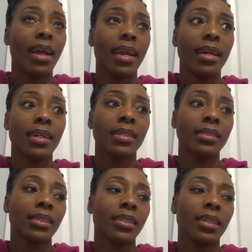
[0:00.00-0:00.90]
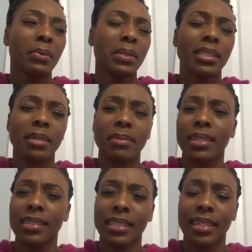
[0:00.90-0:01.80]
And it was something
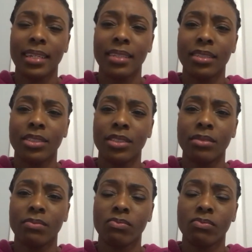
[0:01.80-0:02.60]
else I needed to do.